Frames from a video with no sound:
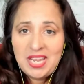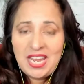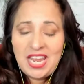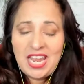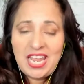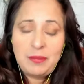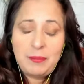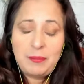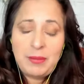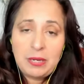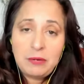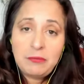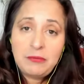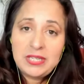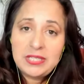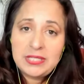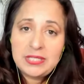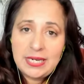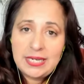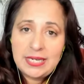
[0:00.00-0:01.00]
And the main
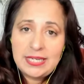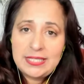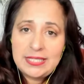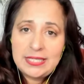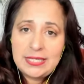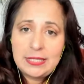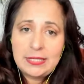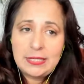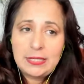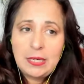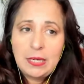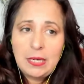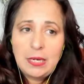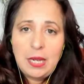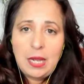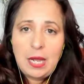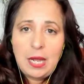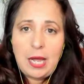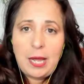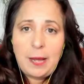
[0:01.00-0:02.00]
reason I didn't
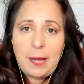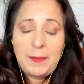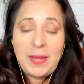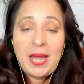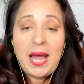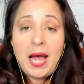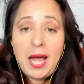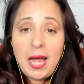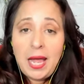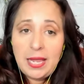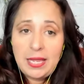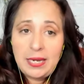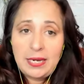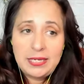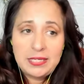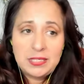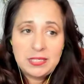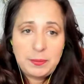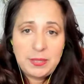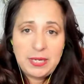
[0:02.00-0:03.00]
um, hide
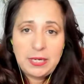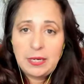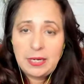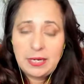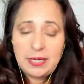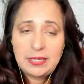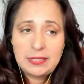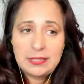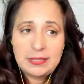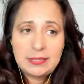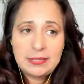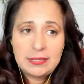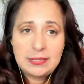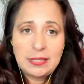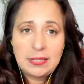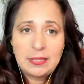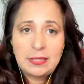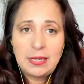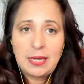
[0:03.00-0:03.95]
is because